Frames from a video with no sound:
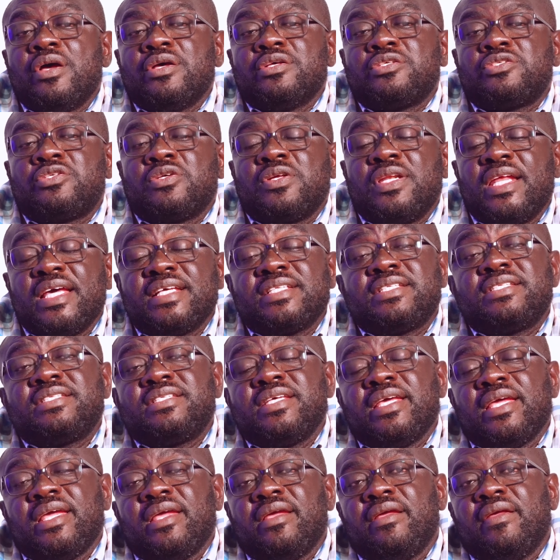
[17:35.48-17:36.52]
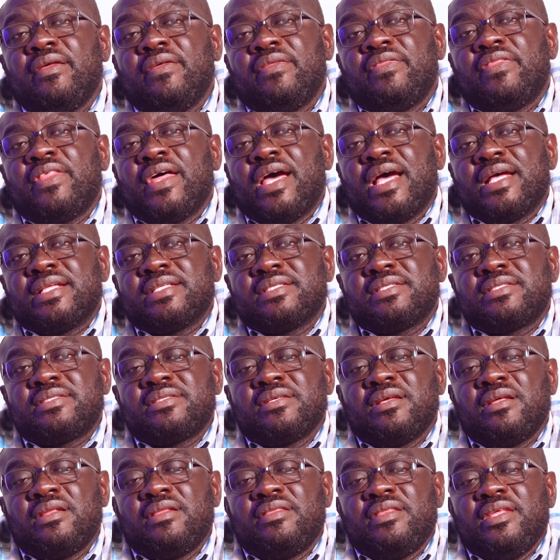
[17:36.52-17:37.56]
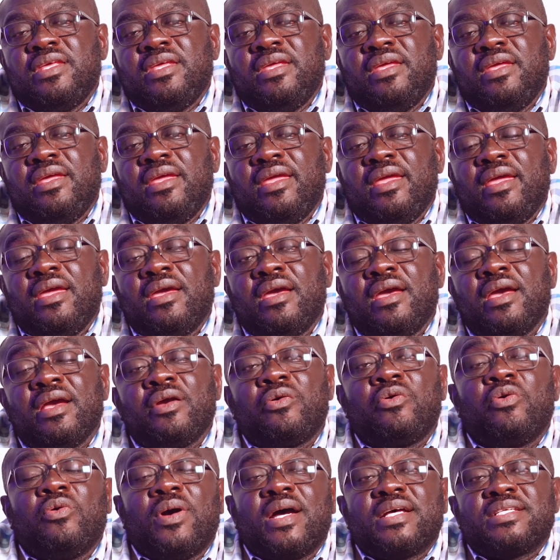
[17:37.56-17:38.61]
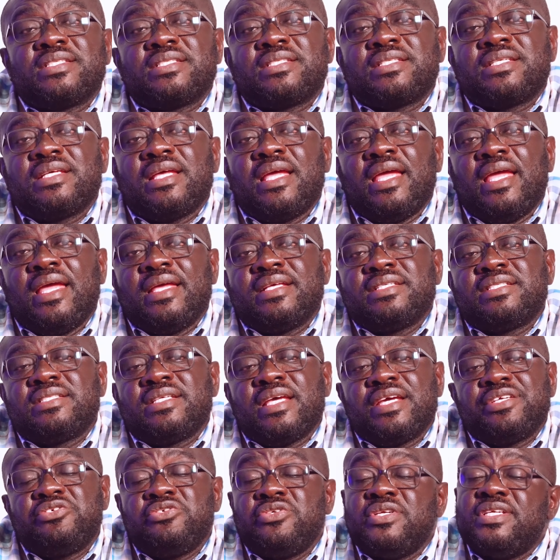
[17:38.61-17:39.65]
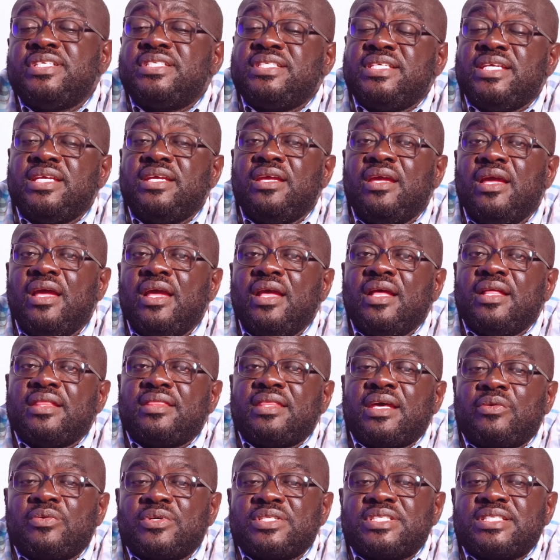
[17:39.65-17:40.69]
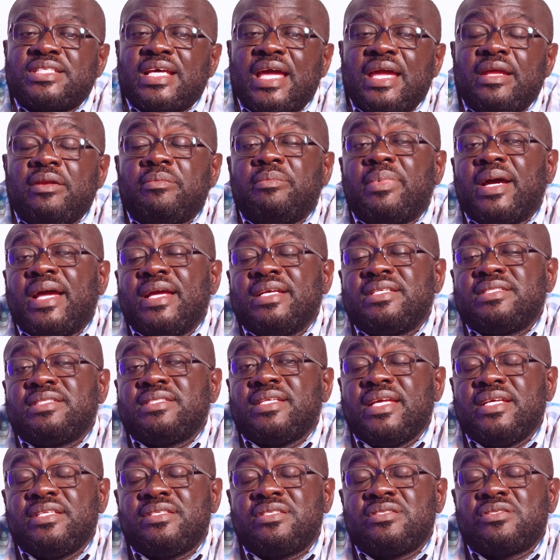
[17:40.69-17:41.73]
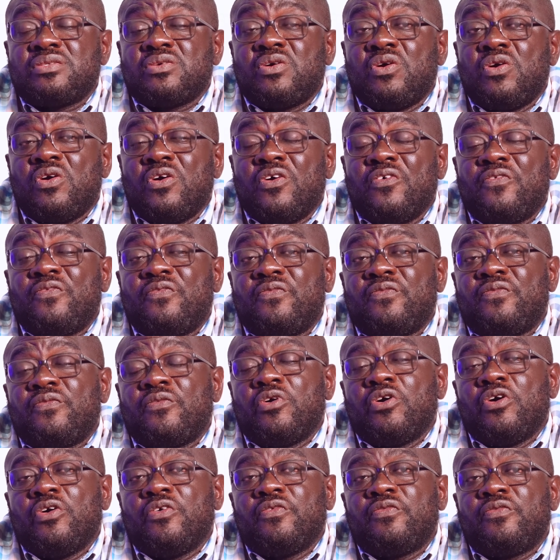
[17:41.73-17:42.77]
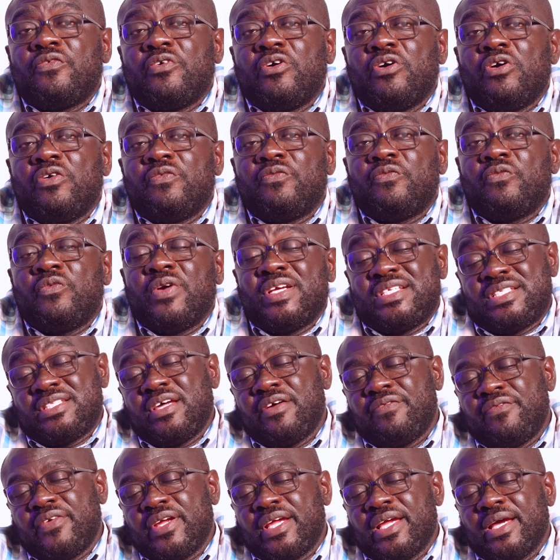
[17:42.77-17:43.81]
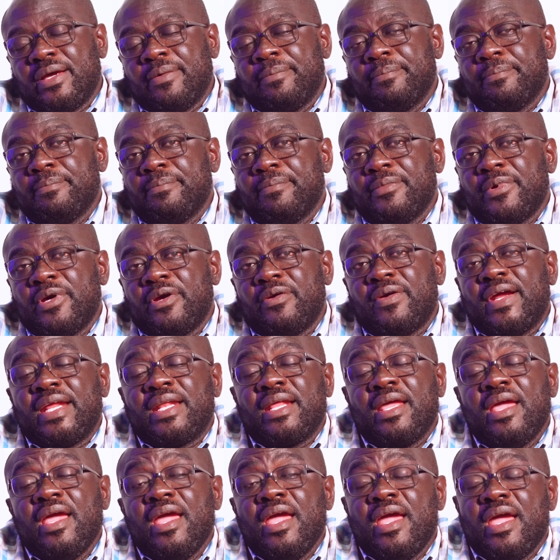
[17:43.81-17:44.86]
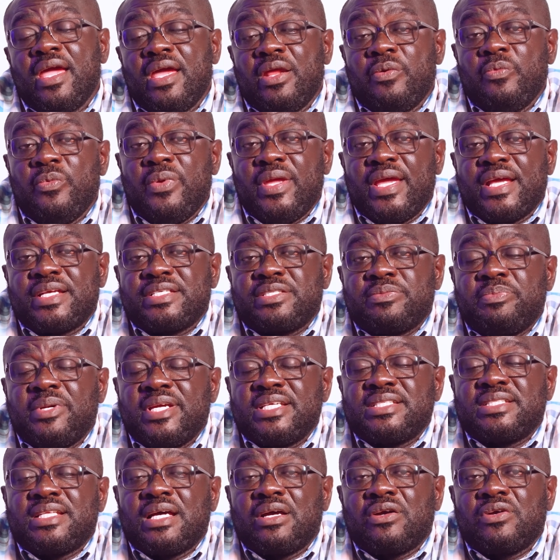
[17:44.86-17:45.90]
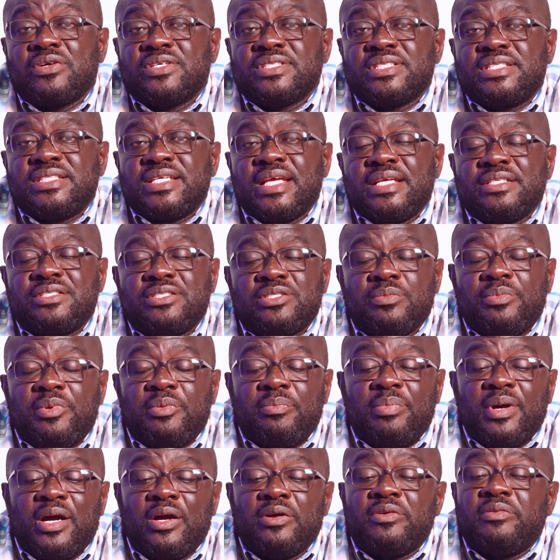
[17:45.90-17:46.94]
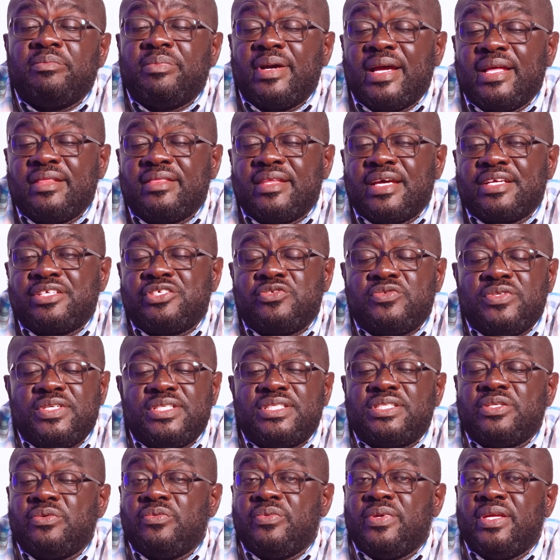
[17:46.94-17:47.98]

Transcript: So let's say that the ECOWAS is a treaty that was signed by states of West Africa, all right? And we expressed our consent to be bound by that treaty.